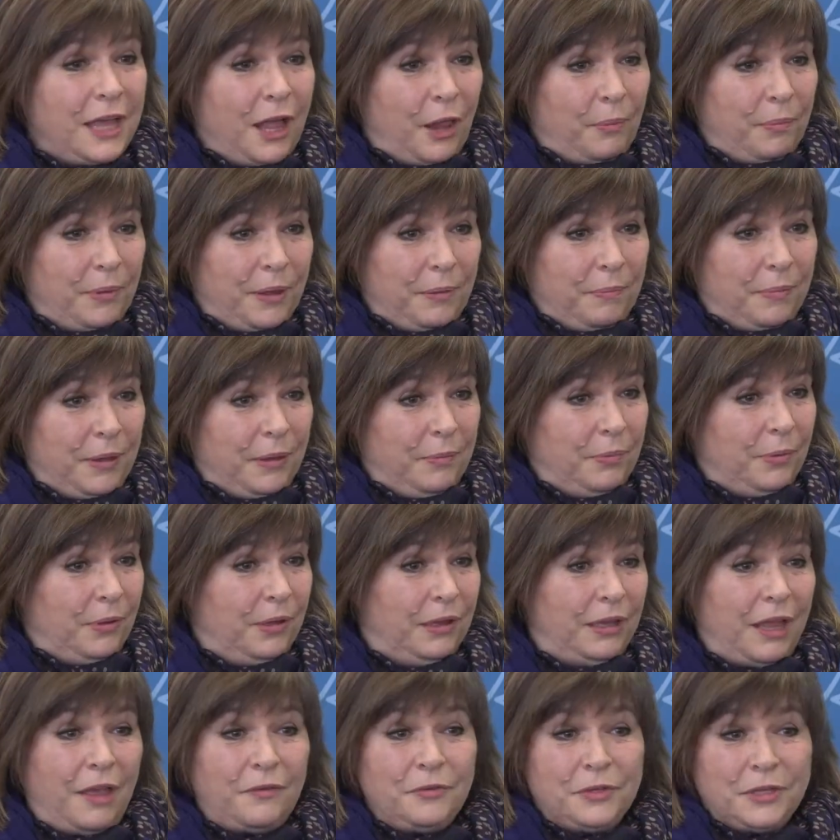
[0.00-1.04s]
helping people,
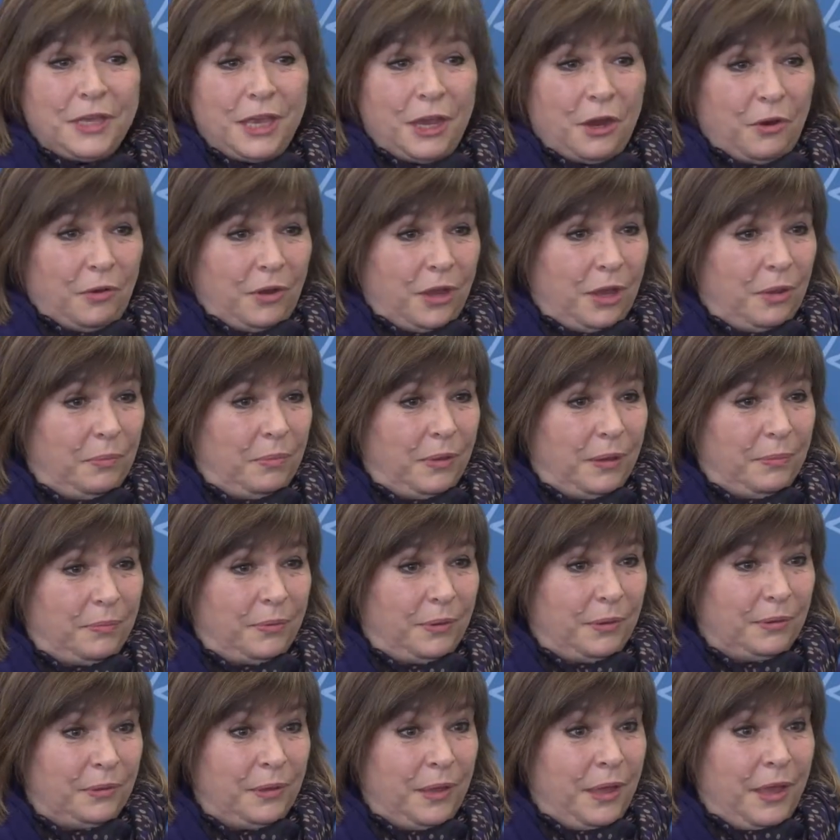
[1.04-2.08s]
loves carrying
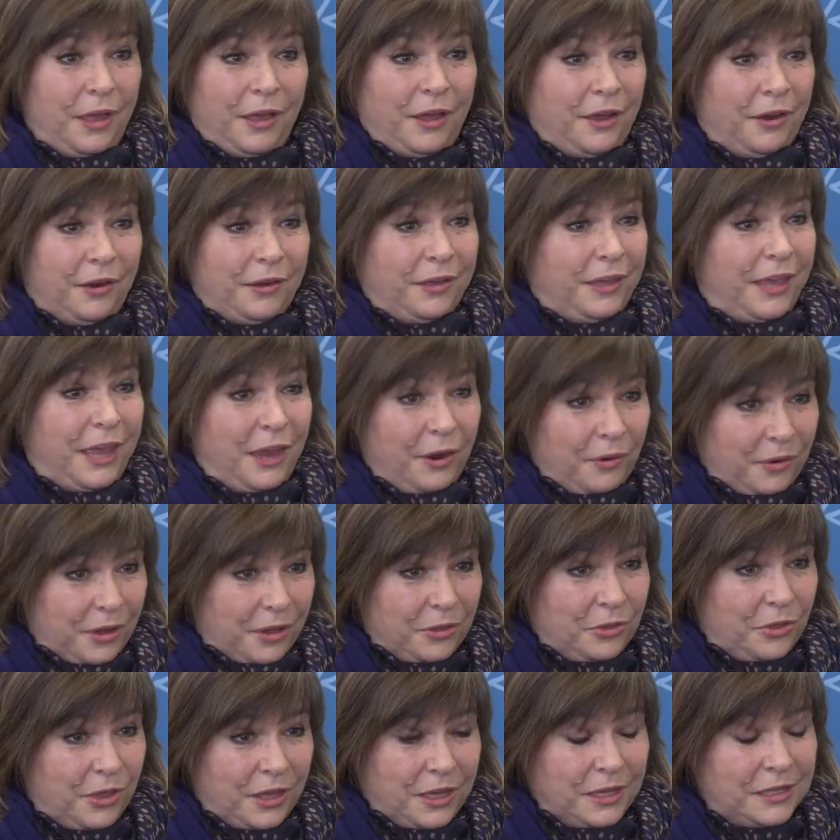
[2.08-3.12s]

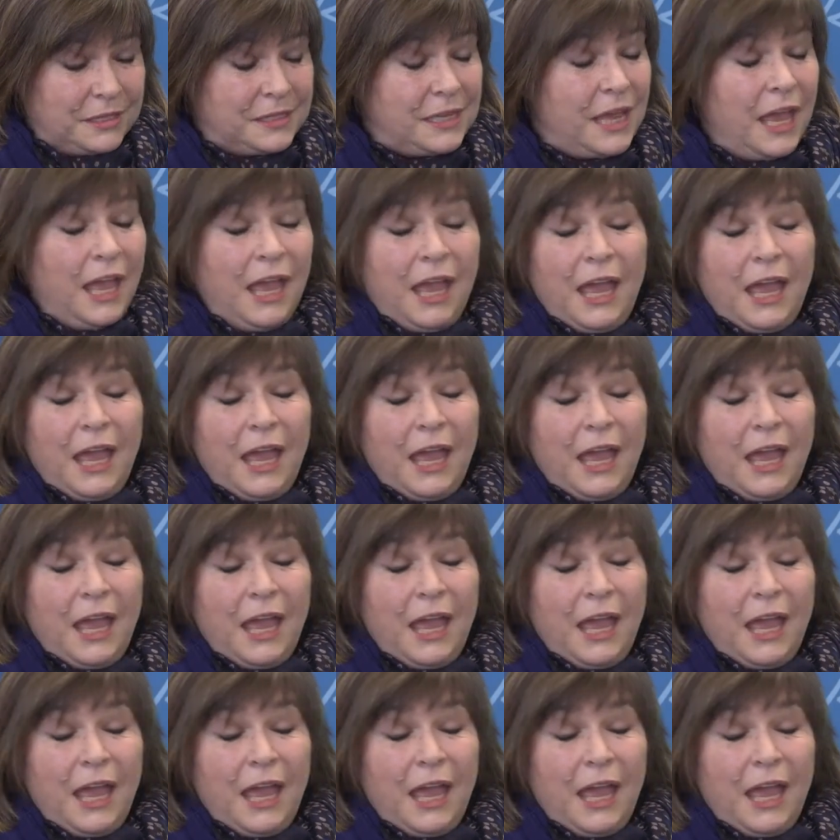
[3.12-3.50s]
things.